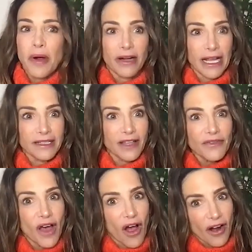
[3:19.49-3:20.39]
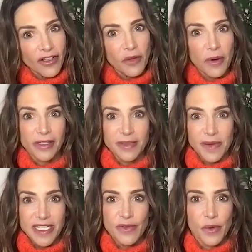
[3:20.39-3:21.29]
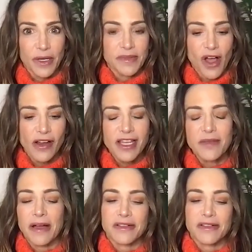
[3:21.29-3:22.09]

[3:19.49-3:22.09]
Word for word: I love the audio part, especially for what I'm talking about.